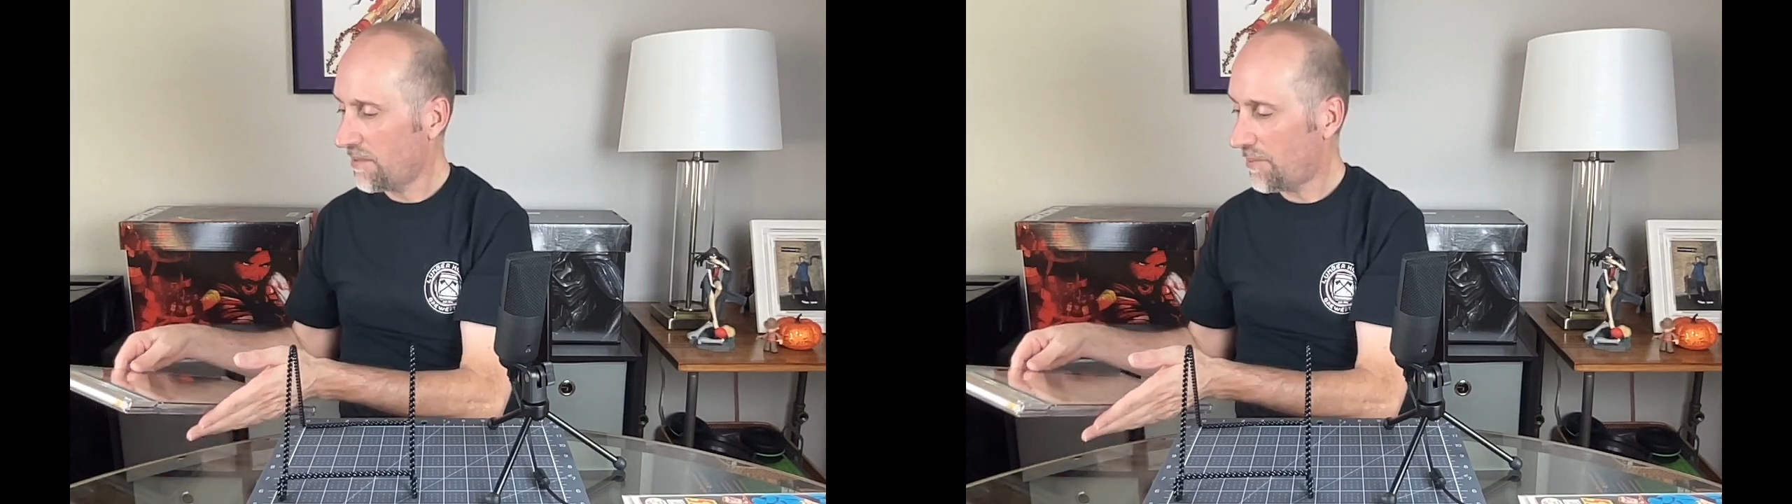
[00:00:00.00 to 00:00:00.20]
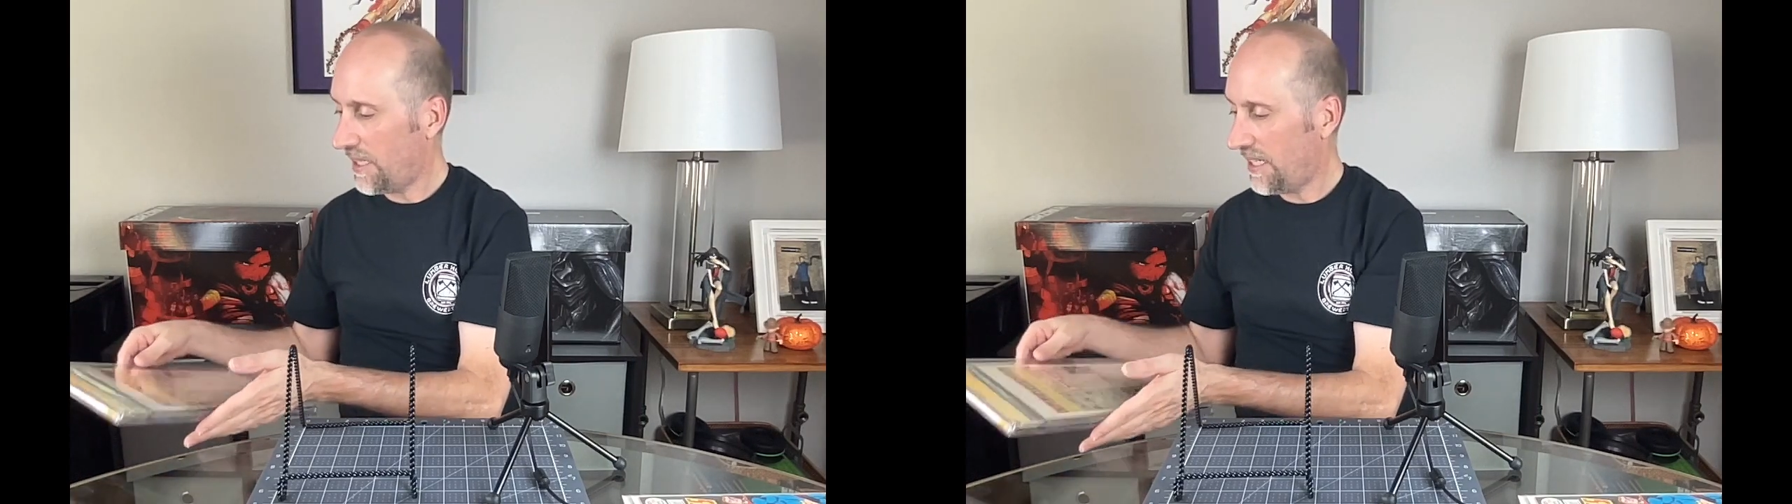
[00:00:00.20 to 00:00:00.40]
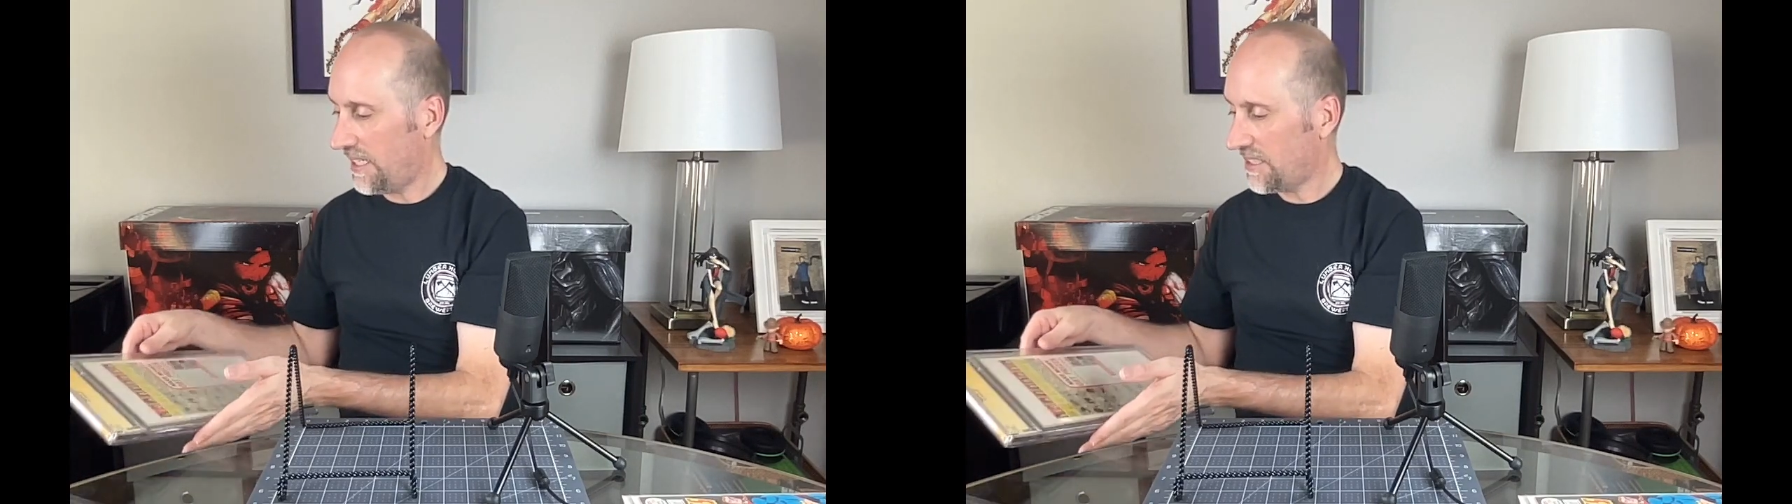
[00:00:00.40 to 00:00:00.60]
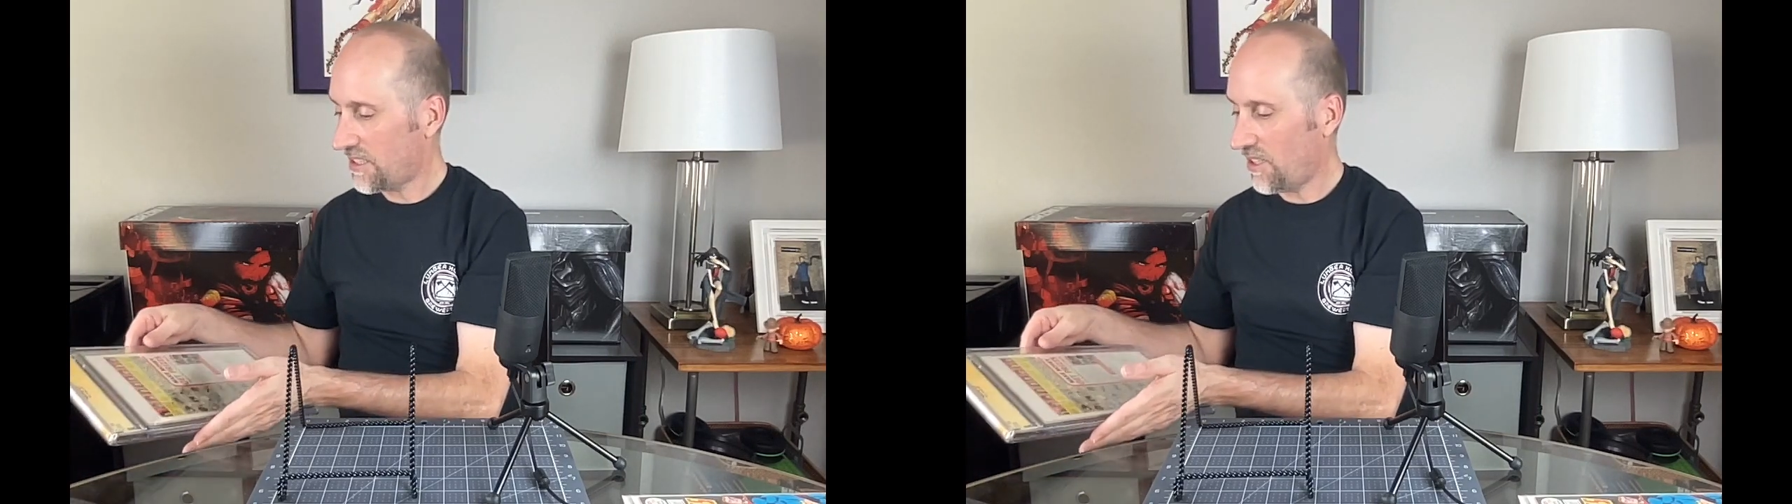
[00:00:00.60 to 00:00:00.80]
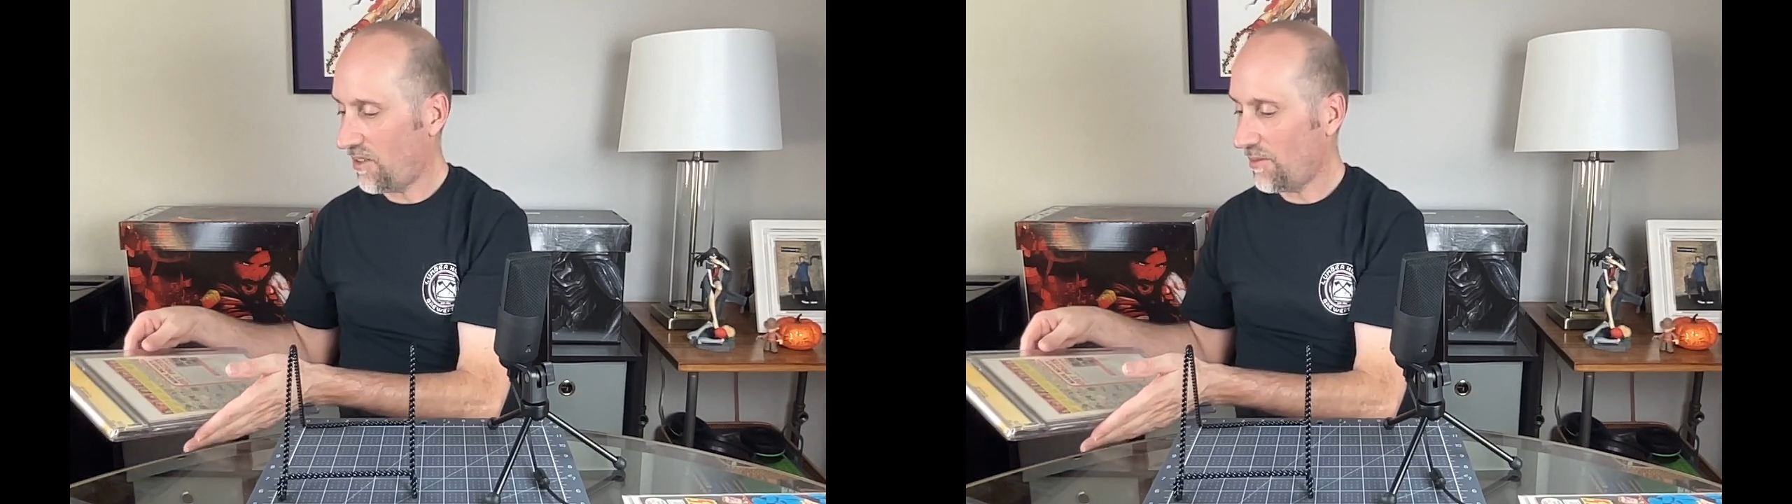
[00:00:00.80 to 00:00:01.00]
But
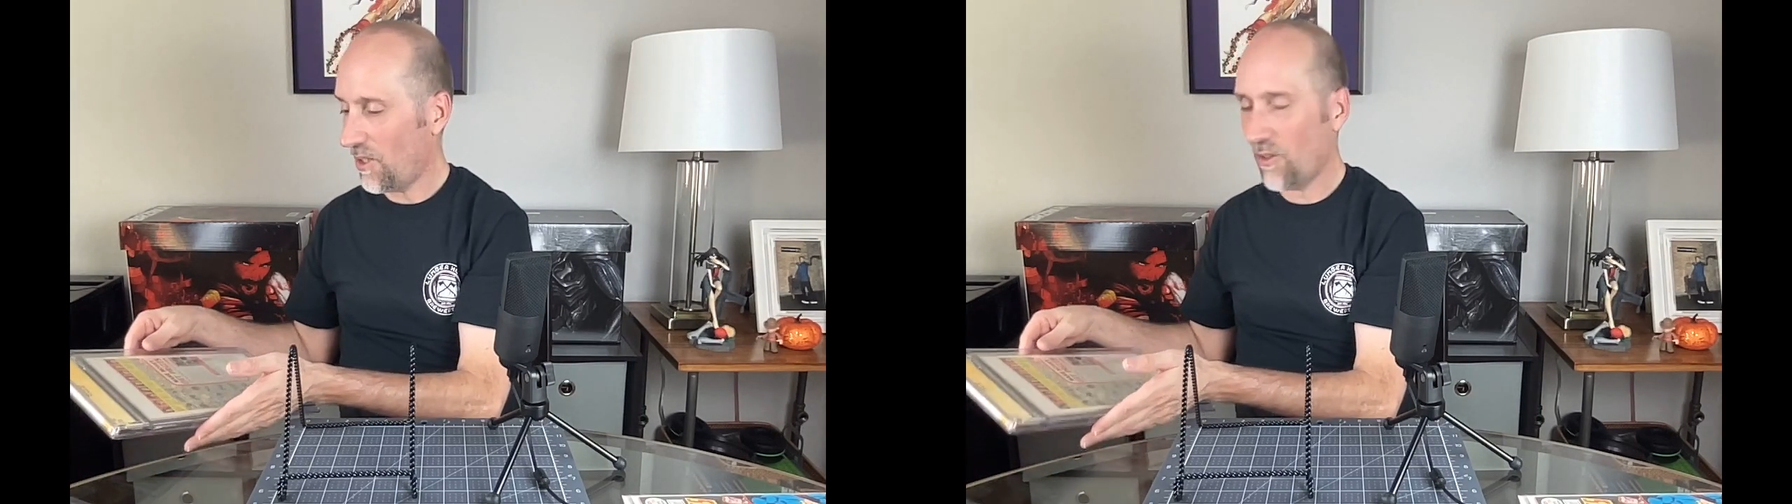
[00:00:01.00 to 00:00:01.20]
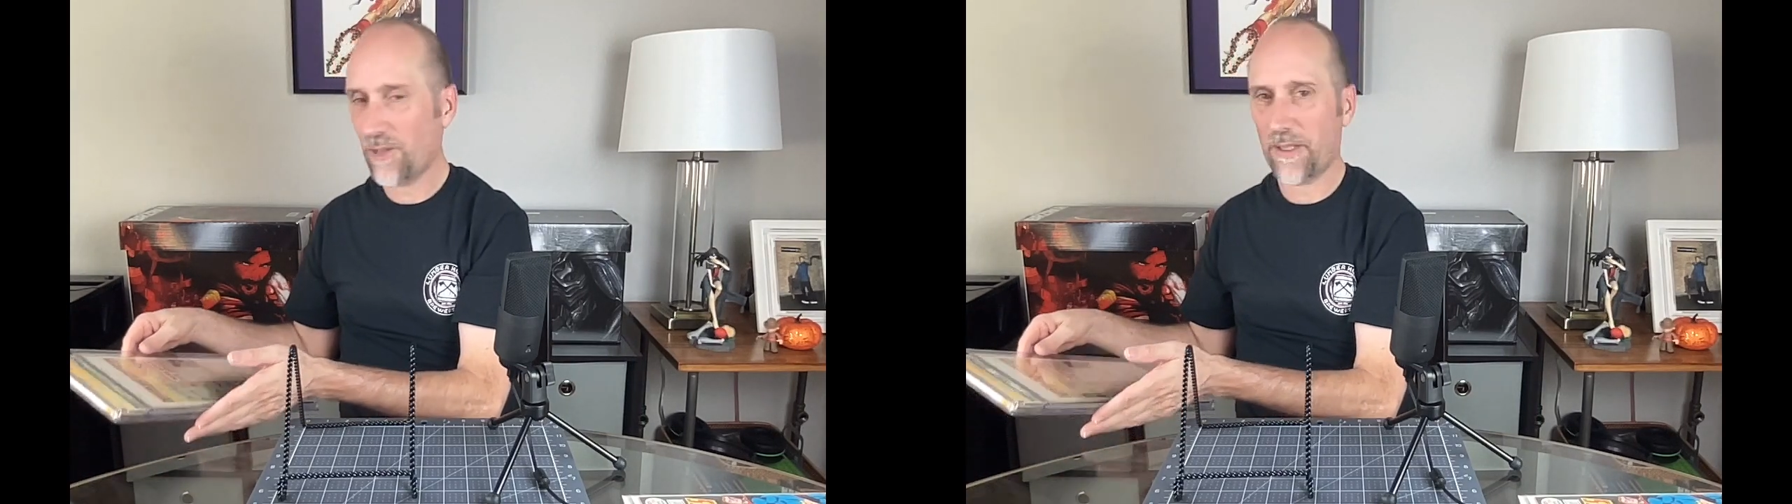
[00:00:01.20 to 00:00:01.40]
so it always